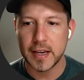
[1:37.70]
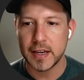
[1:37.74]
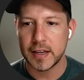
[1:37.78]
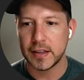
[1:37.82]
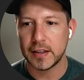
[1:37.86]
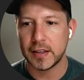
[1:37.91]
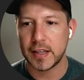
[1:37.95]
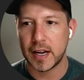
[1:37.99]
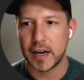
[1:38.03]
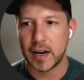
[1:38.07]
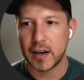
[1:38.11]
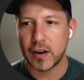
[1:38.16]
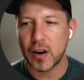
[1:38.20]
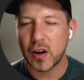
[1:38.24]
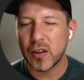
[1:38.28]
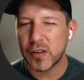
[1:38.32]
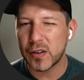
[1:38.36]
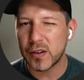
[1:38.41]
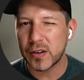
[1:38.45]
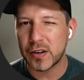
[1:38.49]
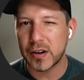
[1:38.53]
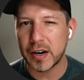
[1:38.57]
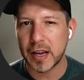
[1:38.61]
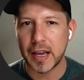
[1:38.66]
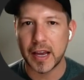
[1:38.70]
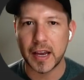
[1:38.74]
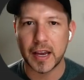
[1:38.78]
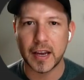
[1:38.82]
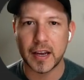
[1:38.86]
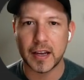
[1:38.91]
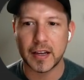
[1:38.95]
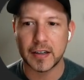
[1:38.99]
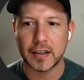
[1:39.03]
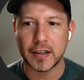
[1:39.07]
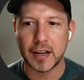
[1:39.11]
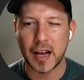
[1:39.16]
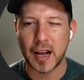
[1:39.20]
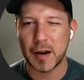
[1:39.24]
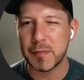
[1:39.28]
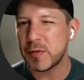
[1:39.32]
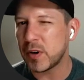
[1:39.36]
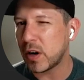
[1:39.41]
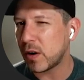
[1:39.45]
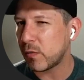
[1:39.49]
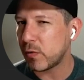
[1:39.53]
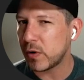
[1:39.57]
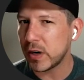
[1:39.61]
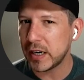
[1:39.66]
than another, and I'm
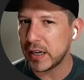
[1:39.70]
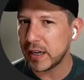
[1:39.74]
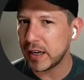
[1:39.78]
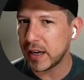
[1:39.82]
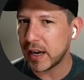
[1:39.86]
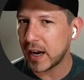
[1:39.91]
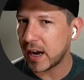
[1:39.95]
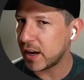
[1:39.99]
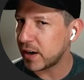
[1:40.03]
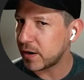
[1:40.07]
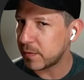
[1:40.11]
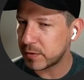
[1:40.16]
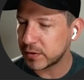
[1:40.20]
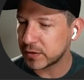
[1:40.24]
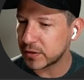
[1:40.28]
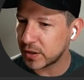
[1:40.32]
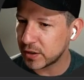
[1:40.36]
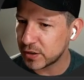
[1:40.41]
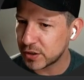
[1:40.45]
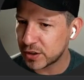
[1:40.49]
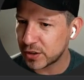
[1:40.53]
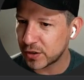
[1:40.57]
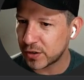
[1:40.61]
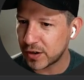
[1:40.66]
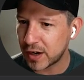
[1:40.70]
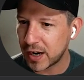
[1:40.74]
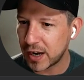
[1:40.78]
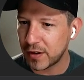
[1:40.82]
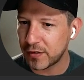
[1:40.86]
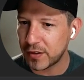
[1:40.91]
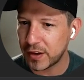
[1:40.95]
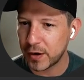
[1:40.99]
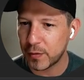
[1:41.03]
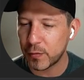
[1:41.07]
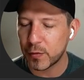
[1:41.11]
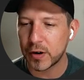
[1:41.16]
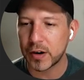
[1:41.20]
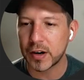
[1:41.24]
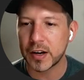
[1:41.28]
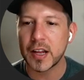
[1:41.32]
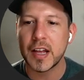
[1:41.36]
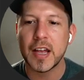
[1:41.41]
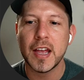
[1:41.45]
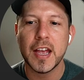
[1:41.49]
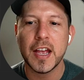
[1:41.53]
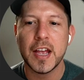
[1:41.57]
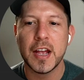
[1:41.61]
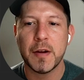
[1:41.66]
not really 100% sure how they work,
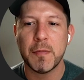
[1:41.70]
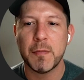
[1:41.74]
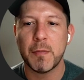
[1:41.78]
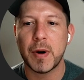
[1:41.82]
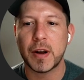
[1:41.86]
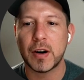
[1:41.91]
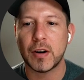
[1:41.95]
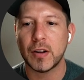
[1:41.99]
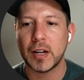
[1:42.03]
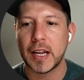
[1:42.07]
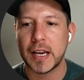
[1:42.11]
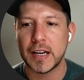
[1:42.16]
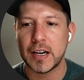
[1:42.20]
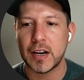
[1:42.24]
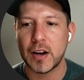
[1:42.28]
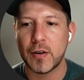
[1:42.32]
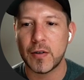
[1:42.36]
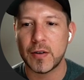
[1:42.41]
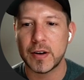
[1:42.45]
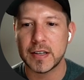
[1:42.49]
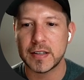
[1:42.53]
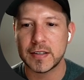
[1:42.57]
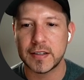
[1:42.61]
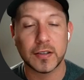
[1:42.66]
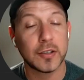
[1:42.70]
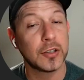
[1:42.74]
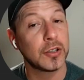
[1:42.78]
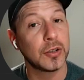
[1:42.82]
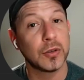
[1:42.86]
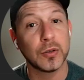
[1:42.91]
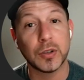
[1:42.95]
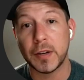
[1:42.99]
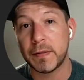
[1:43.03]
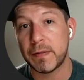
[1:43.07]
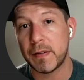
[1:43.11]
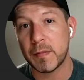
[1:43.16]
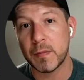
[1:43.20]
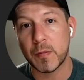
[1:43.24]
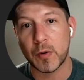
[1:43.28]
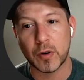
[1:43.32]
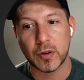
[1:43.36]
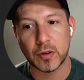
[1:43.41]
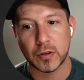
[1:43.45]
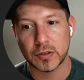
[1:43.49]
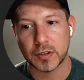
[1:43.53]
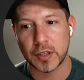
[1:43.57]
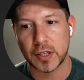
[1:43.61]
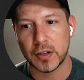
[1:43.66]
but all I know is there's two different
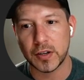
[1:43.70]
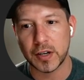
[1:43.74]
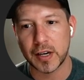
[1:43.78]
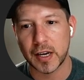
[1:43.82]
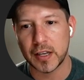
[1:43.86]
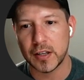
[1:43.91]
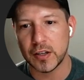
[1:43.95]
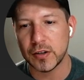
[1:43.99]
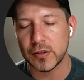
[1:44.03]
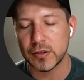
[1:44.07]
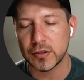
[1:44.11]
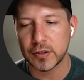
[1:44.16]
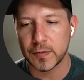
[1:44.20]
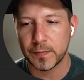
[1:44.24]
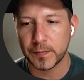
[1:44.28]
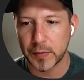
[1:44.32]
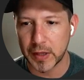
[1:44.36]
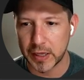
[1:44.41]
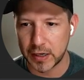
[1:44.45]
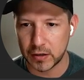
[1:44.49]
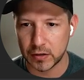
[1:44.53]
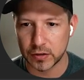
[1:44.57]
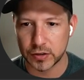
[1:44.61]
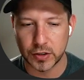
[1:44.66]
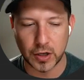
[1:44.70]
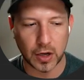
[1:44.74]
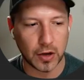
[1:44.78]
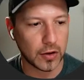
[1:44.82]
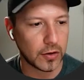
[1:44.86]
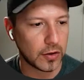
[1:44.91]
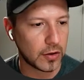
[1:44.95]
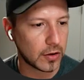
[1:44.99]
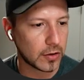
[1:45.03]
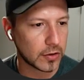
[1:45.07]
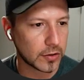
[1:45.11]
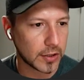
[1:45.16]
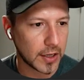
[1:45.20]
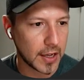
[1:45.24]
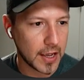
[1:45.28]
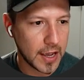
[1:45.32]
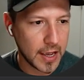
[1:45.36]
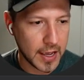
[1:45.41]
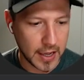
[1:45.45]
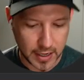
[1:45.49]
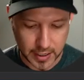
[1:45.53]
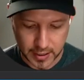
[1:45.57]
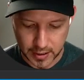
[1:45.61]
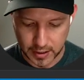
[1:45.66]
models that you can use, and I'll show you those
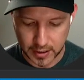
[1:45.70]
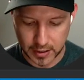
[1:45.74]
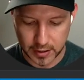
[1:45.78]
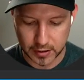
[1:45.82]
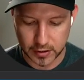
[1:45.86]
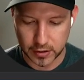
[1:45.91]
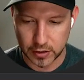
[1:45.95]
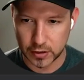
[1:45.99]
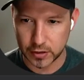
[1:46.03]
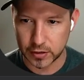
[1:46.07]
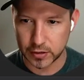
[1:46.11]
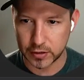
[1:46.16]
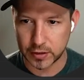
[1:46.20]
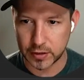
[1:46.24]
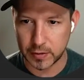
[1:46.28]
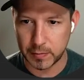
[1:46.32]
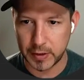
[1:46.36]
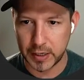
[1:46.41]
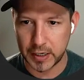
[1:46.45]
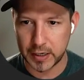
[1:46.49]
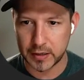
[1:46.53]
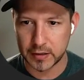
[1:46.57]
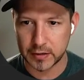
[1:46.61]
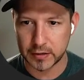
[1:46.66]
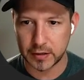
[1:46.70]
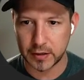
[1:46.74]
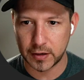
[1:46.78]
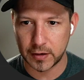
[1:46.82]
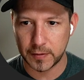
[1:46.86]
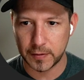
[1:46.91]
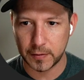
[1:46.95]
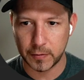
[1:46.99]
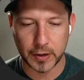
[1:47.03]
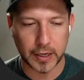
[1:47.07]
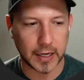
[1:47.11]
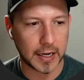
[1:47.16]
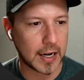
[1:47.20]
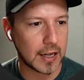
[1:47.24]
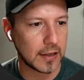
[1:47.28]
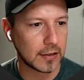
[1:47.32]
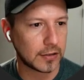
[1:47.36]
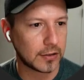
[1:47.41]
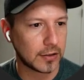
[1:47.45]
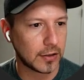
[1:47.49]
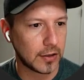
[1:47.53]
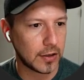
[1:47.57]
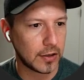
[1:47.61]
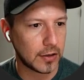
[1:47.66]
in just a minute. So we can
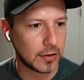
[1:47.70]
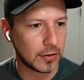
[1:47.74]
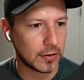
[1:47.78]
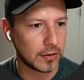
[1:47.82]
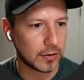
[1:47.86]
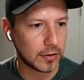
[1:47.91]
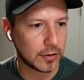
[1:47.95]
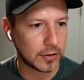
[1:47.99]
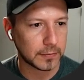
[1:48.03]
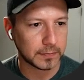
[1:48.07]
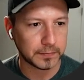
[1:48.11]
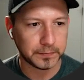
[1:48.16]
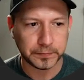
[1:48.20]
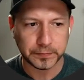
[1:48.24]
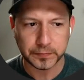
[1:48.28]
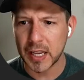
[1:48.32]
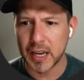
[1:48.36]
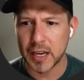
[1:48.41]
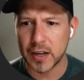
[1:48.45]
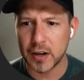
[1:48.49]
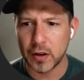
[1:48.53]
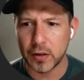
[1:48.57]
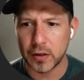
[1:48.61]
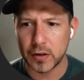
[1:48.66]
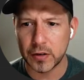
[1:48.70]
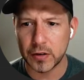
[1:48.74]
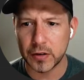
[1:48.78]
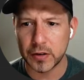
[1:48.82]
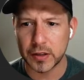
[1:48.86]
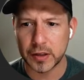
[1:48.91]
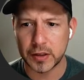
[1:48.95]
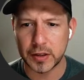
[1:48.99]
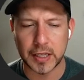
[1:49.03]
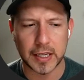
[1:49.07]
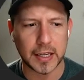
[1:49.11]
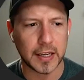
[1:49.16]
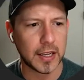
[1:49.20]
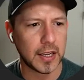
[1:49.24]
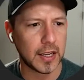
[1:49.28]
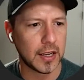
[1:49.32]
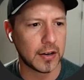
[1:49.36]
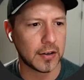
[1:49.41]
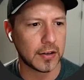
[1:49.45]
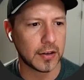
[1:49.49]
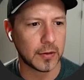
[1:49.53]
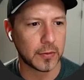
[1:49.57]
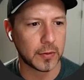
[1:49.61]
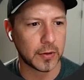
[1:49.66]
also use another thing
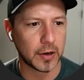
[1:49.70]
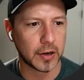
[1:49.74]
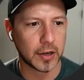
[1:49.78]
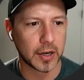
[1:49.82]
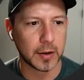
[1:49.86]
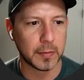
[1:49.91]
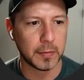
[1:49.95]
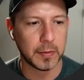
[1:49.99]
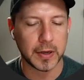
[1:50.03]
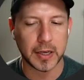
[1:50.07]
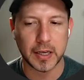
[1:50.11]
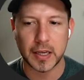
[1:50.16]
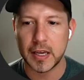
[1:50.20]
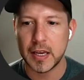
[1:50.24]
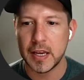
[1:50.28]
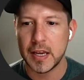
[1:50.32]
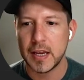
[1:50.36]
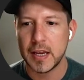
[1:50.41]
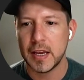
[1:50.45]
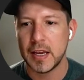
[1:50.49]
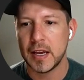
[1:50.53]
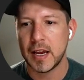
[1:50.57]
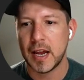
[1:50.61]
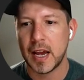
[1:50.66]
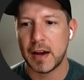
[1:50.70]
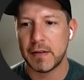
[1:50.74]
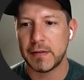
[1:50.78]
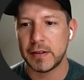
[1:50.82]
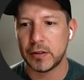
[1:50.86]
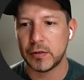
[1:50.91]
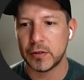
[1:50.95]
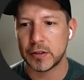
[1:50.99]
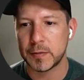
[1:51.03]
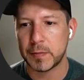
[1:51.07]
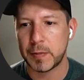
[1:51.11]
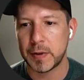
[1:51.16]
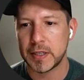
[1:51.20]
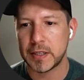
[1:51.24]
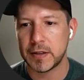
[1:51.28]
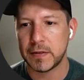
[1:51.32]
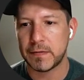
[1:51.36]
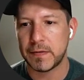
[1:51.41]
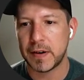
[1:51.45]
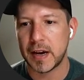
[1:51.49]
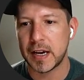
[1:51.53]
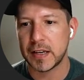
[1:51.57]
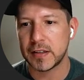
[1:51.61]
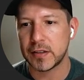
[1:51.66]
here that we're going to be having to
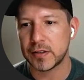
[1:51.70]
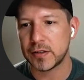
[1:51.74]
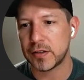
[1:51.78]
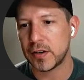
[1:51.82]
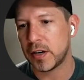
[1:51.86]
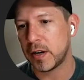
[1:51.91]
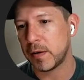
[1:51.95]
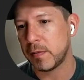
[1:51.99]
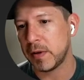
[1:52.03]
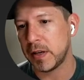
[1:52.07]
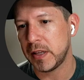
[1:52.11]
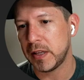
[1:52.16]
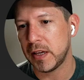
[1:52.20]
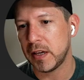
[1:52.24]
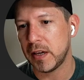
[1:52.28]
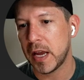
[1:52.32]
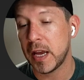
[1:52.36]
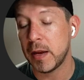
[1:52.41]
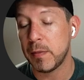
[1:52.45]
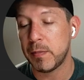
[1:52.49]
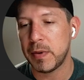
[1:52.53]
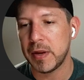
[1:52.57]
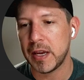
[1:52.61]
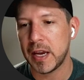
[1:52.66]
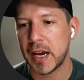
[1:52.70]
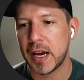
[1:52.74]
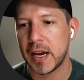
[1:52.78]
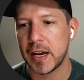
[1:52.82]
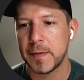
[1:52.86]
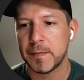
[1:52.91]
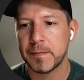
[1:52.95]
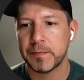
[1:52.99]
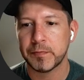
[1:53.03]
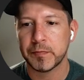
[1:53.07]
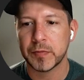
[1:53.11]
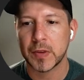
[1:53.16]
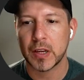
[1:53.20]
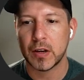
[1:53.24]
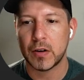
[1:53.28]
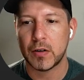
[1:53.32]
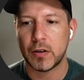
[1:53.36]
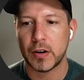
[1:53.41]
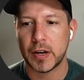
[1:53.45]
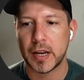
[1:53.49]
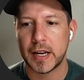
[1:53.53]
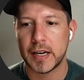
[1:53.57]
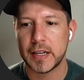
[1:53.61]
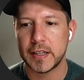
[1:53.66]
specify. So it's going to be the API
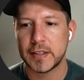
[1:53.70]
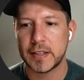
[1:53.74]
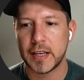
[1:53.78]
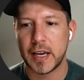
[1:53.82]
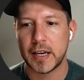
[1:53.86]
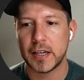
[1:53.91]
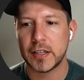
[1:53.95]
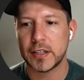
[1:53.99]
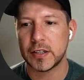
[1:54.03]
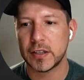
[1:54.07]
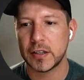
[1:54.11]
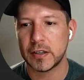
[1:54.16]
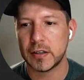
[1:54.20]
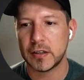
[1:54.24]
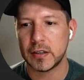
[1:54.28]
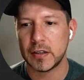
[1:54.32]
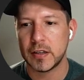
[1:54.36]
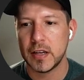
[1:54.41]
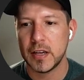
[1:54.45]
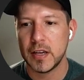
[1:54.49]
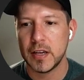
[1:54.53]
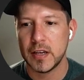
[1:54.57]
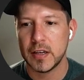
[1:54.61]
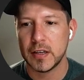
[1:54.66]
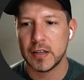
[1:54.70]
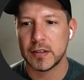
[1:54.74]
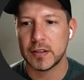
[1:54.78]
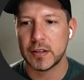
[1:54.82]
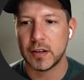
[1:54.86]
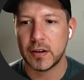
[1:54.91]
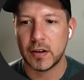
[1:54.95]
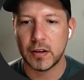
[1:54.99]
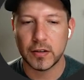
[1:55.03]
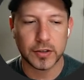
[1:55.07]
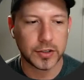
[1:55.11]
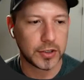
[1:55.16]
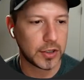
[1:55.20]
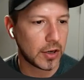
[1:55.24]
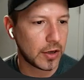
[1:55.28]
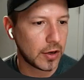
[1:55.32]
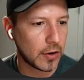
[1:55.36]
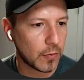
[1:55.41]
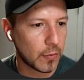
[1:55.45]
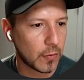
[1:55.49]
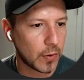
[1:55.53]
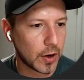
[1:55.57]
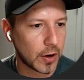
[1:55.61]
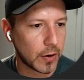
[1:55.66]
organization. So I'll show
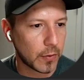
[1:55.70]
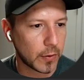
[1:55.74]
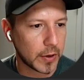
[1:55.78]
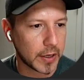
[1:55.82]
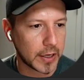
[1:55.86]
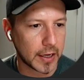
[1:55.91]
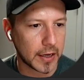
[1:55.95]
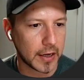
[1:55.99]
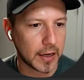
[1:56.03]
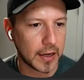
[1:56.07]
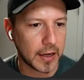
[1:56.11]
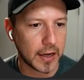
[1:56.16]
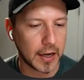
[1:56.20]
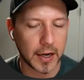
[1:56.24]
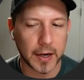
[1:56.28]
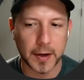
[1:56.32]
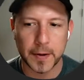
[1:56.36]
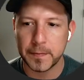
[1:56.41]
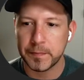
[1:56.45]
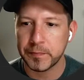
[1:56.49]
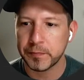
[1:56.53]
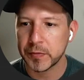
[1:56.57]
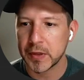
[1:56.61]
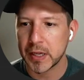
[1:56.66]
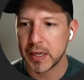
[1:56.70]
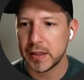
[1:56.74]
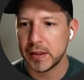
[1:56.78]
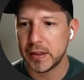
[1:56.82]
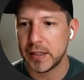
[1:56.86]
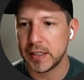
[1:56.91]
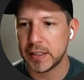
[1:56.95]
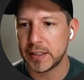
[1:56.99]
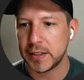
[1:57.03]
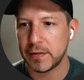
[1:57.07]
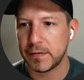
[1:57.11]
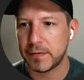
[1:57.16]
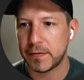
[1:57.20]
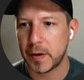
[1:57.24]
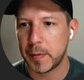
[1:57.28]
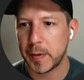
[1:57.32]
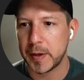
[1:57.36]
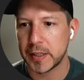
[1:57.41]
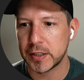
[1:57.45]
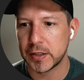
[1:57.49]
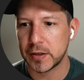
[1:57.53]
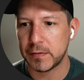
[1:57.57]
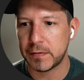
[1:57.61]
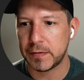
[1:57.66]
you where we can get this
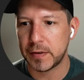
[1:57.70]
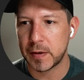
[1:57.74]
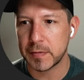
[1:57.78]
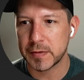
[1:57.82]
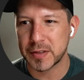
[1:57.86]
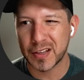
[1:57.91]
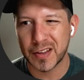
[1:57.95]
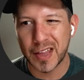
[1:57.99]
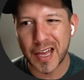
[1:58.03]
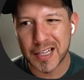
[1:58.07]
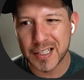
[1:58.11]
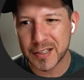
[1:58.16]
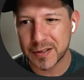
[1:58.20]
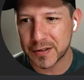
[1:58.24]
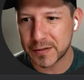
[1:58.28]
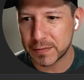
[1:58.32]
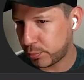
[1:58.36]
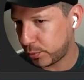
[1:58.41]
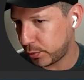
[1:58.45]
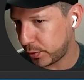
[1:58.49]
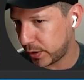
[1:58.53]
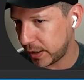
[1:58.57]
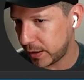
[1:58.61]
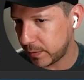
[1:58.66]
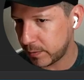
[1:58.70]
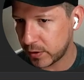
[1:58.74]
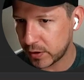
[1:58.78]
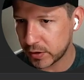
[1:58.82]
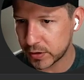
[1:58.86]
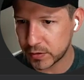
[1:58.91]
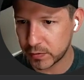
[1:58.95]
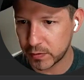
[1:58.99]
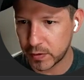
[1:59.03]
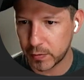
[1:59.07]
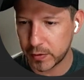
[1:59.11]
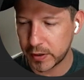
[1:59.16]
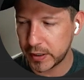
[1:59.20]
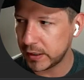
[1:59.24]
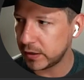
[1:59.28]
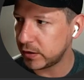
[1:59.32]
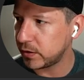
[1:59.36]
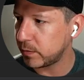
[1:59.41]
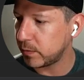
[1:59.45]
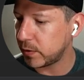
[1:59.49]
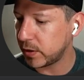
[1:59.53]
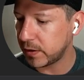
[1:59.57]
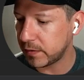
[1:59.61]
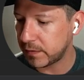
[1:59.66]
information from. So that's pretty much what we need
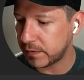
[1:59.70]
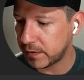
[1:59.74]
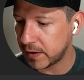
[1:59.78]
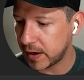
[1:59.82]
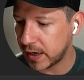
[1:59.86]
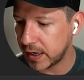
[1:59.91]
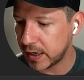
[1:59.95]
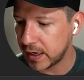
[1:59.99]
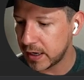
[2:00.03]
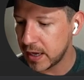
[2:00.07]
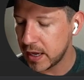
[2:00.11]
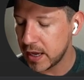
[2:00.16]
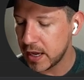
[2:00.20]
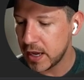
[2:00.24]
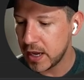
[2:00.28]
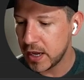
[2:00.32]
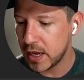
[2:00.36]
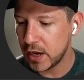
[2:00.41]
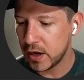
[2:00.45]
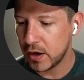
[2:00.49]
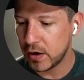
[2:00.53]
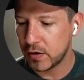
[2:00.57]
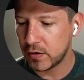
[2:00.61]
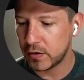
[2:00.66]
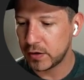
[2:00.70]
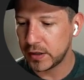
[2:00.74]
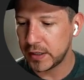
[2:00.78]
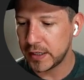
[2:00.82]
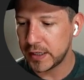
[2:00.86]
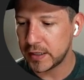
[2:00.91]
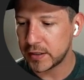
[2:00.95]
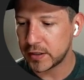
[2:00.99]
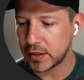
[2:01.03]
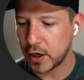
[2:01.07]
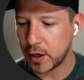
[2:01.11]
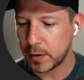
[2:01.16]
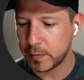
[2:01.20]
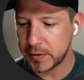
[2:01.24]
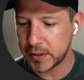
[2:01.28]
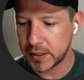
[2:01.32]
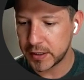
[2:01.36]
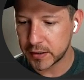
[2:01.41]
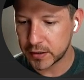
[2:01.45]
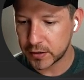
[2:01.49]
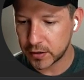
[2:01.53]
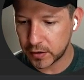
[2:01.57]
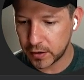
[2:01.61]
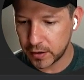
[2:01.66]
to modify on this
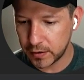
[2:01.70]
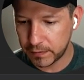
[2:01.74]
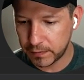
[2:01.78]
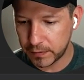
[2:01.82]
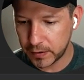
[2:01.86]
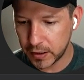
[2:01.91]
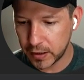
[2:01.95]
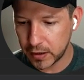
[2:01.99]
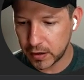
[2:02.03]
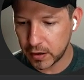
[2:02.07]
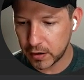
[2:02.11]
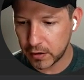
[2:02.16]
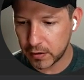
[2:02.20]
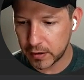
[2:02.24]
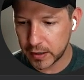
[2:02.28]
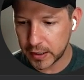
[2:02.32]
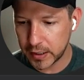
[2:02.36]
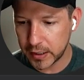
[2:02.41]
object. So if we go